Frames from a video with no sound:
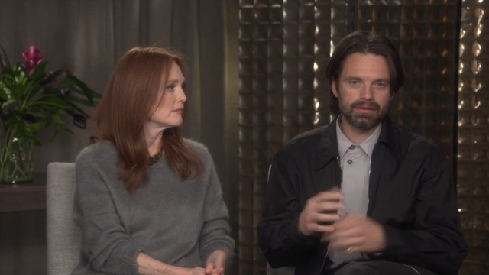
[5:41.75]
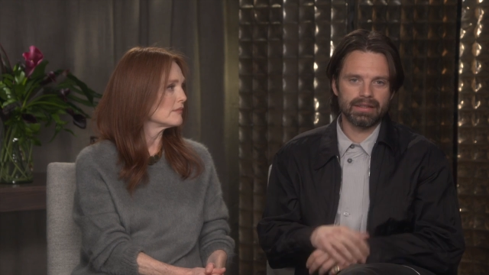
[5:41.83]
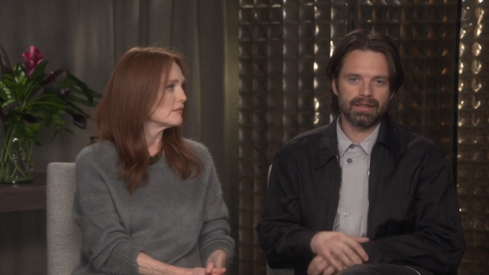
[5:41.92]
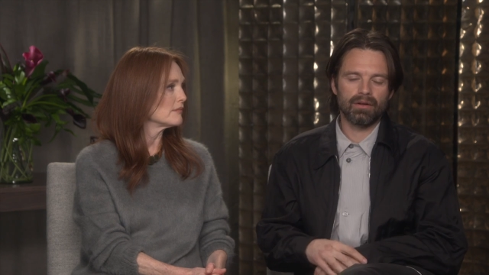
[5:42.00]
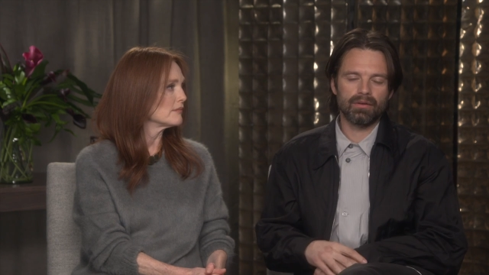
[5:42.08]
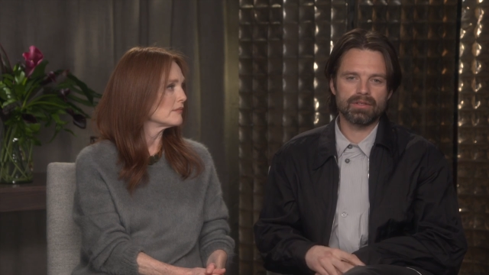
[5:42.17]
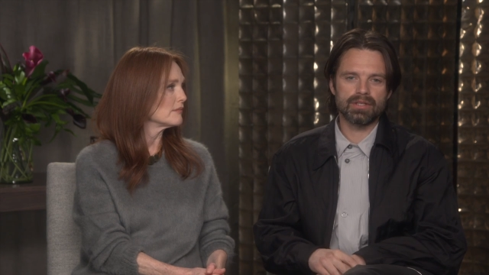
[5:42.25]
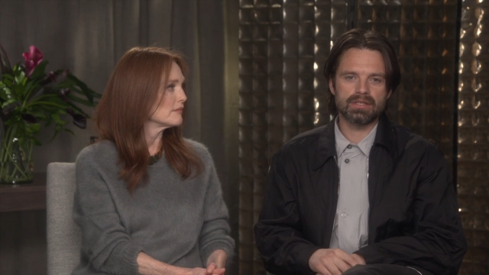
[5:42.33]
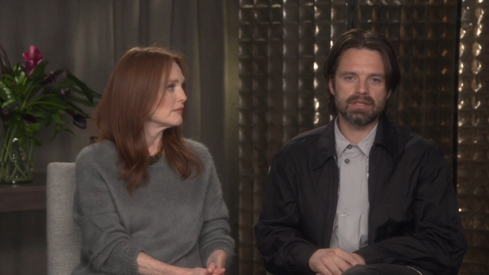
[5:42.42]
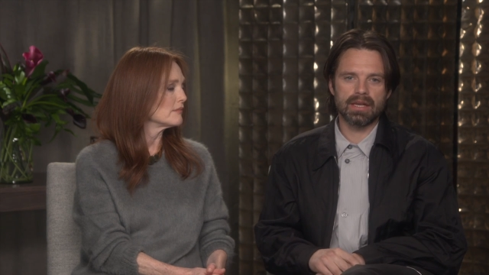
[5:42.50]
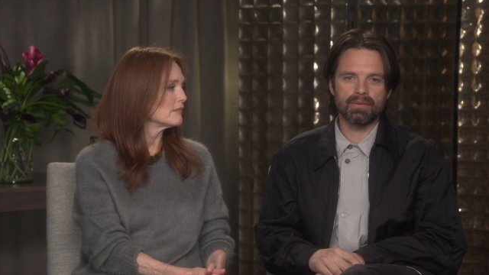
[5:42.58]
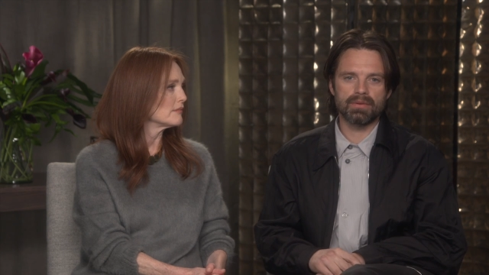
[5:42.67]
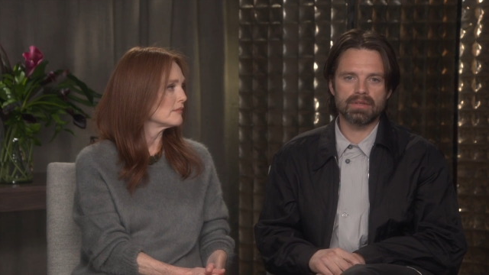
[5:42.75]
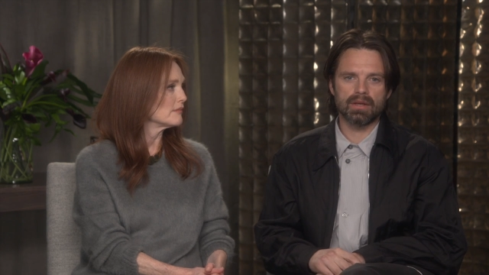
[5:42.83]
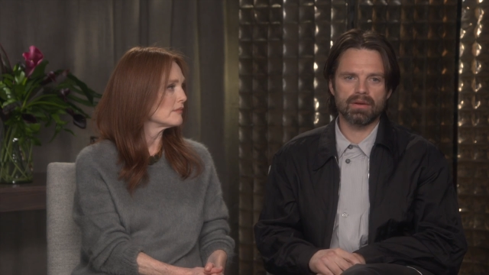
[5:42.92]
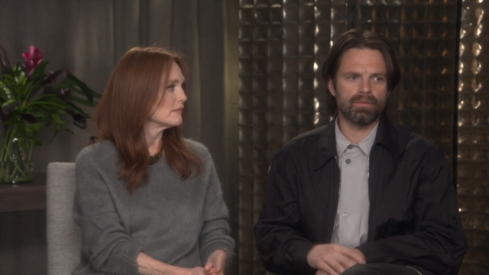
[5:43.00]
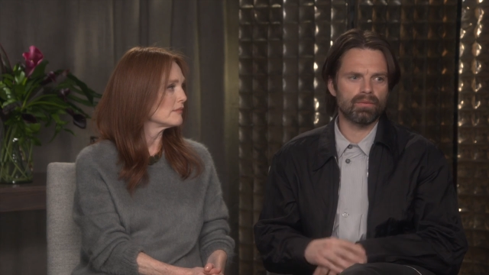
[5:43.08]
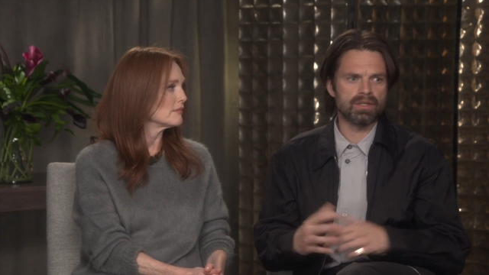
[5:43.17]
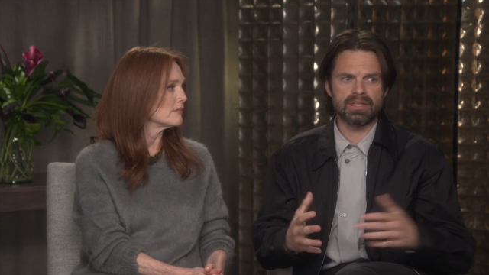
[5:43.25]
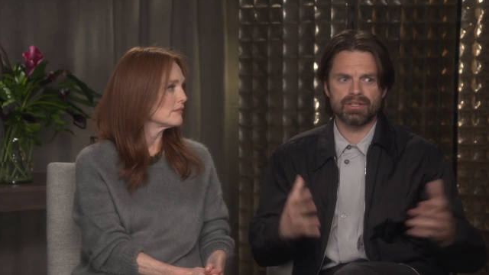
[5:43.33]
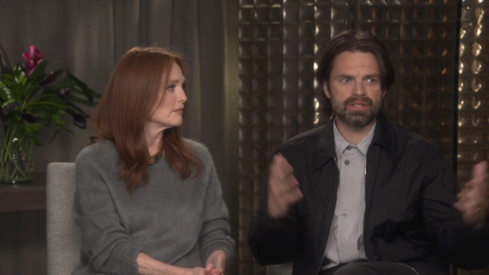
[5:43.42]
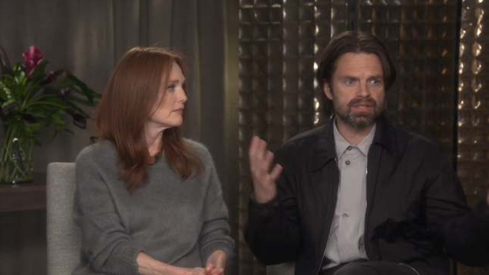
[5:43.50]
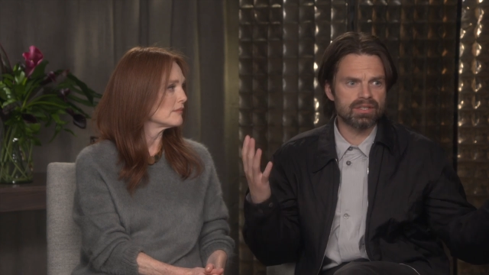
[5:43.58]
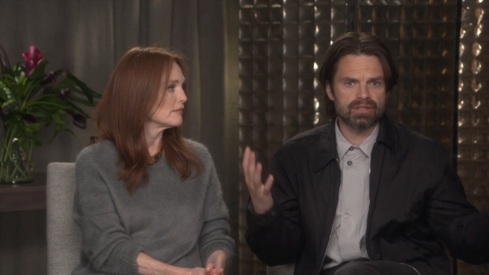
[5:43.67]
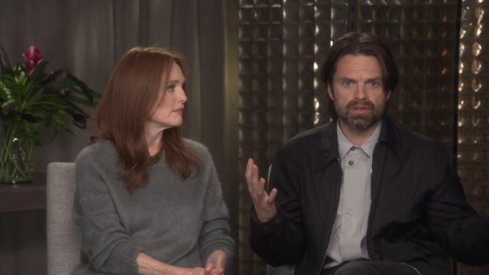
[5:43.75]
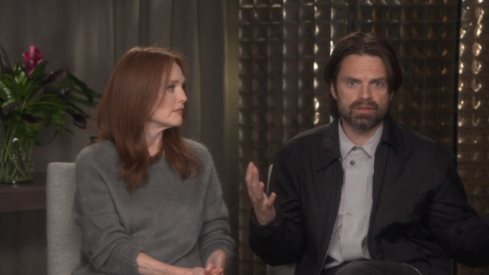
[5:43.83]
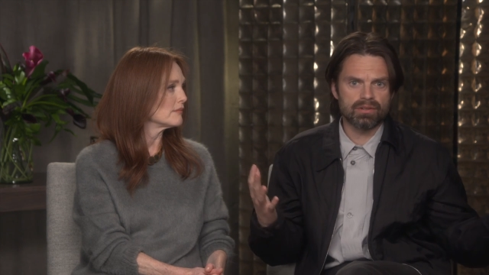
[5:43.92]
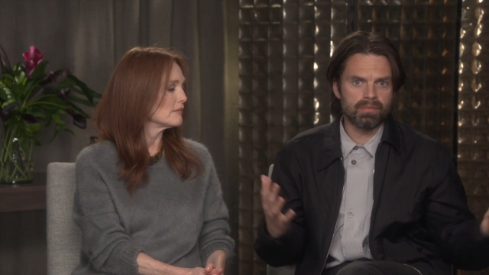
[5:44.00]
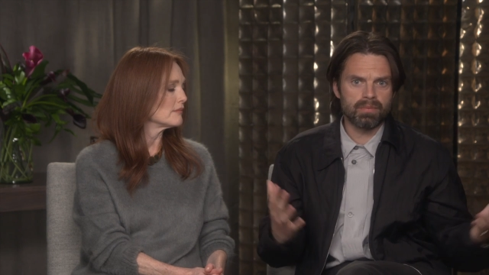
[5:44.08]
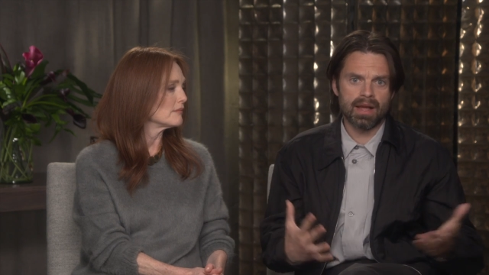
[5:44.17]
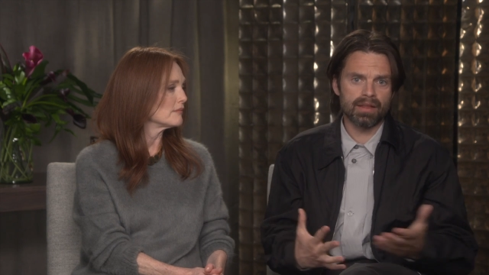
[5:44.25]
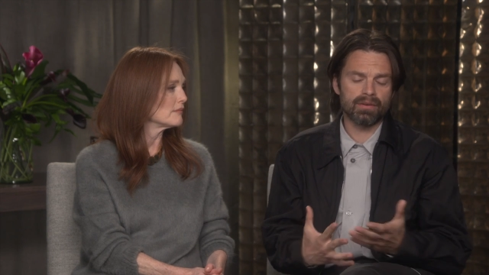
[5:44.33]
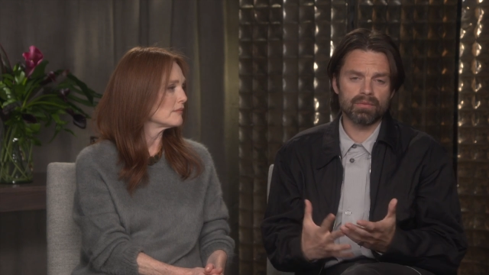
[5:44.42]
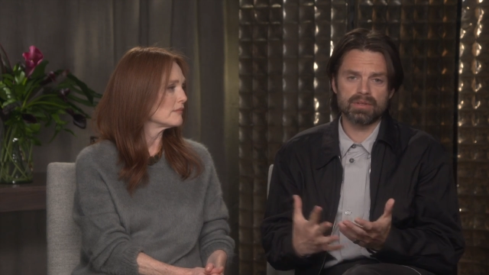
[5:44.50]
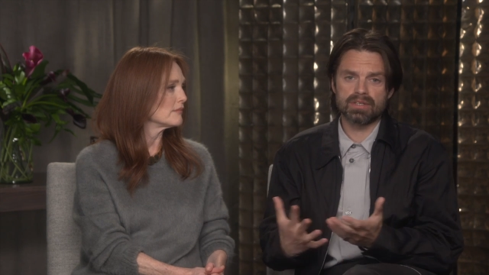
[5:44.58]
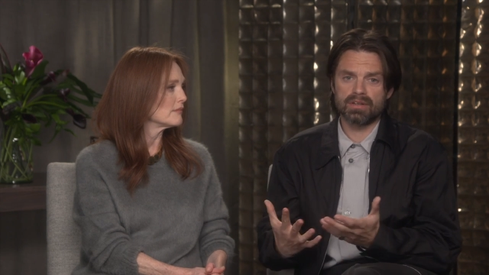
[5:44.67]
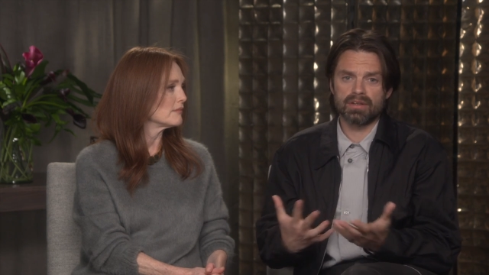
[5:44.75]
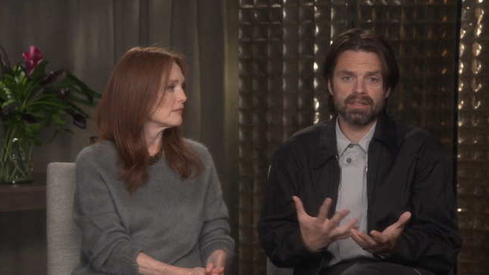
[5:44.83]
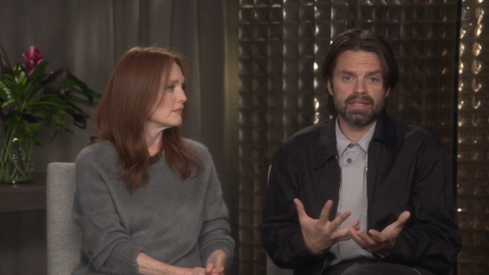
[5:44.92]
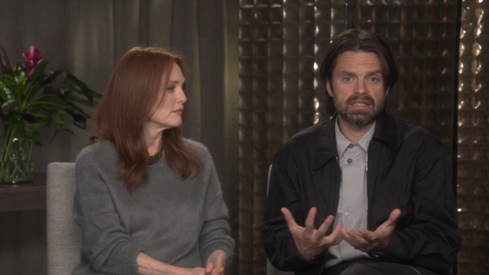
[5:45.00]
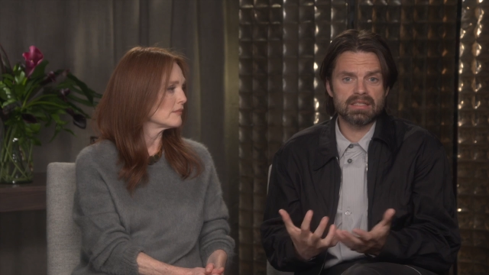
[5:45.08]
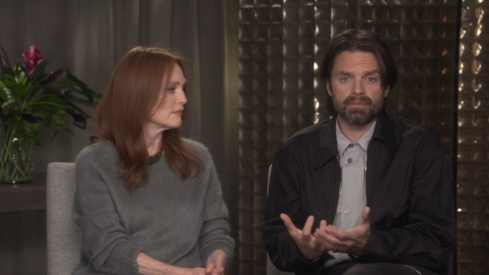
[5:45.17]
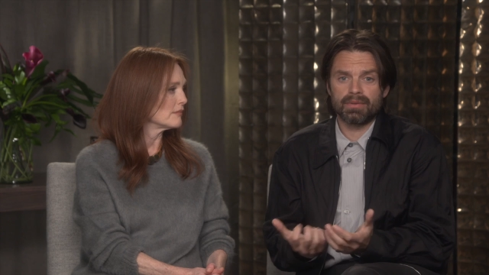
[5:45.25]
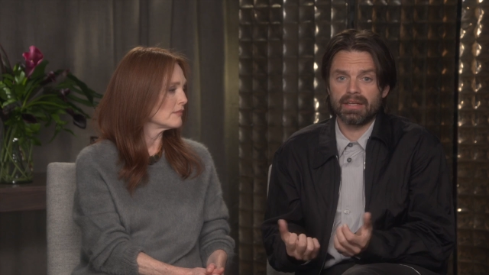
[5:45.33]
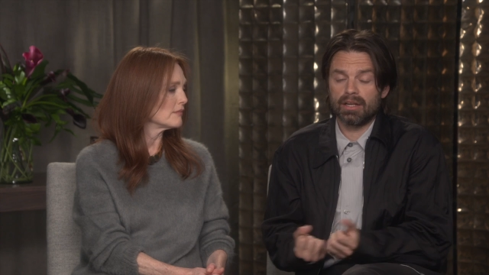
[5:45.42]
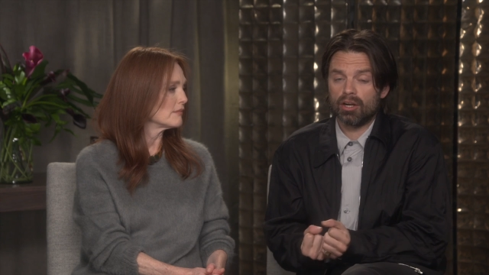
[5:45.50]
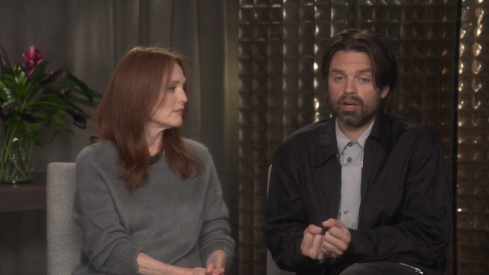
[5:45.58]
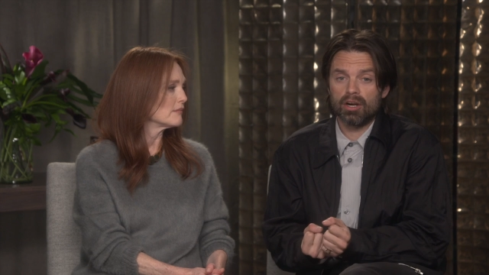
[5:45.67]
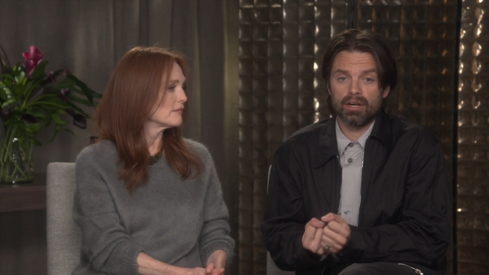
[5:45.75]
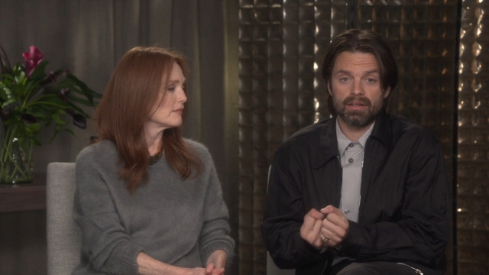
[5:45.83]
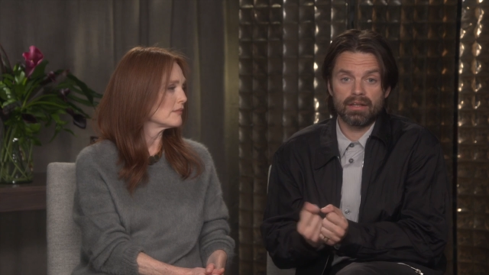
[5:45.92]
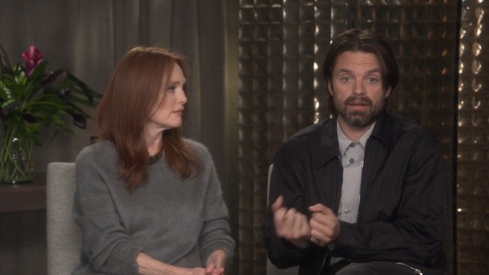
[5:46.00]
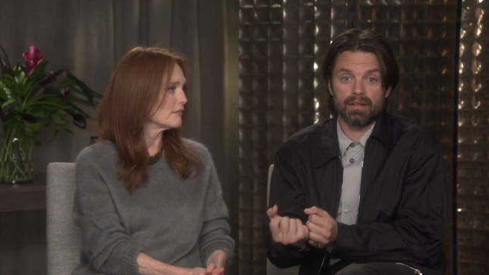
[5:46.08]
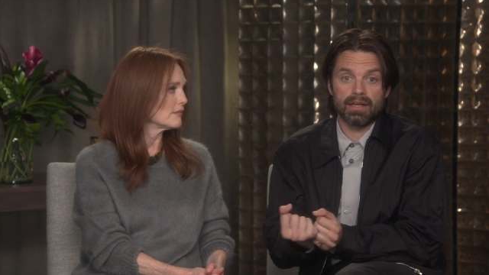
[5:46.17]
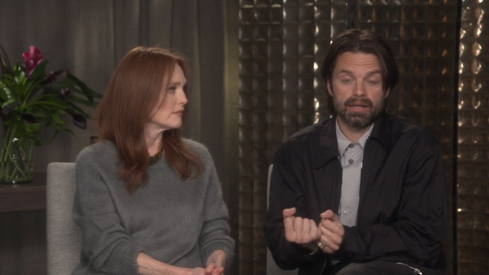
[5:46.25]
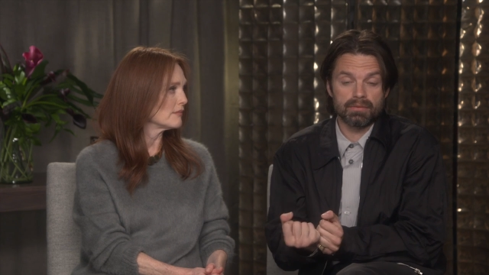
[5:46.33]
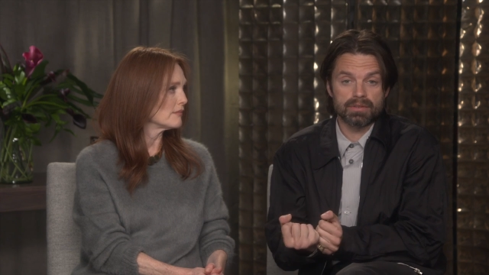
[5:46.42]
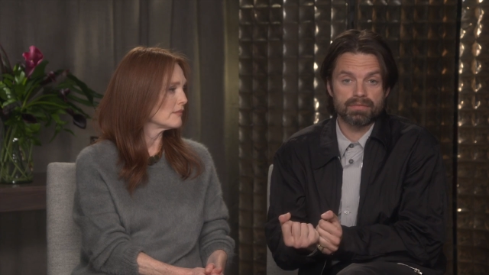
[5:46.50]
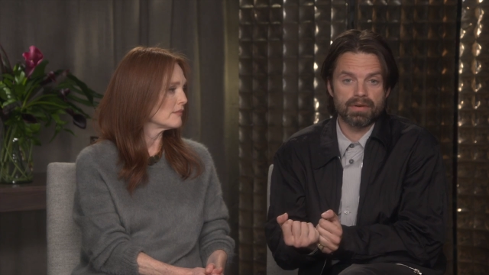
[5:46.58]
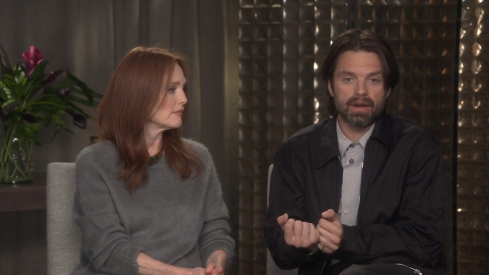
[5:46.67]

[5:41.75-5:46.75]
Speaker 1: You know, it's just, it was, was he just a sociopath or was there at least something hurt there that he was?